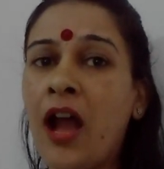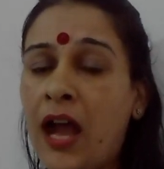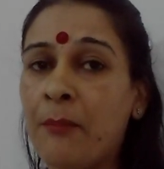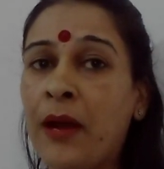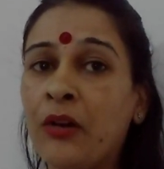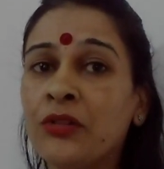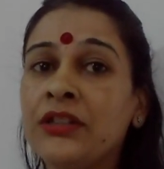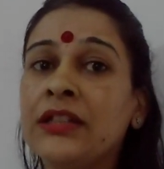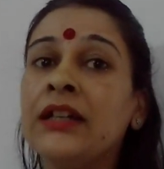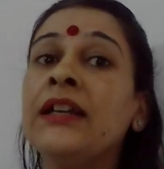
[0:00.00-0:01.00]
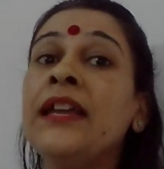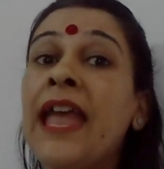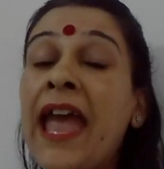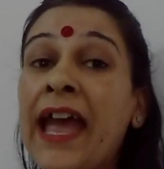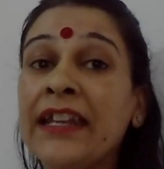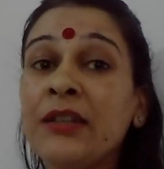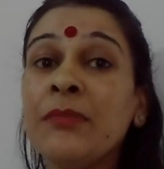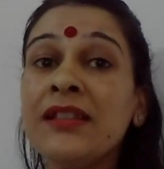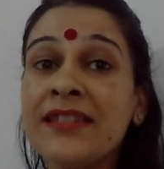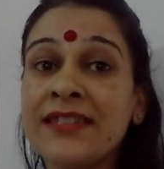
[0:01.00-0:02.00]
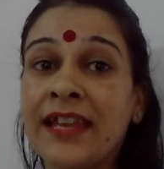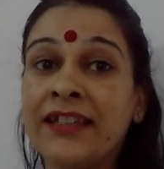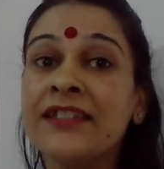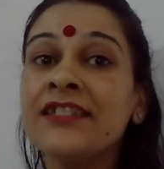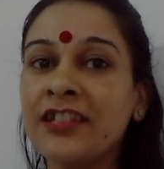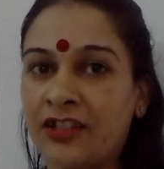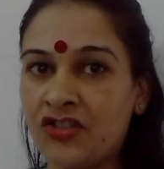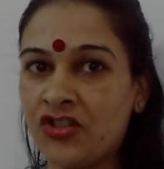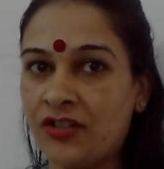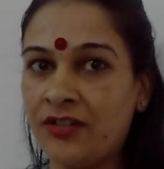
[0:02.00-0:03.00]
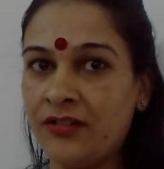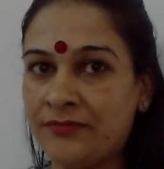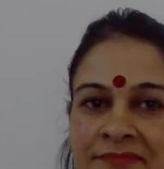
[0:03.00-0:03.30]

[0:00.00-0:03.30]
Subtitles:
about the animal cell structure.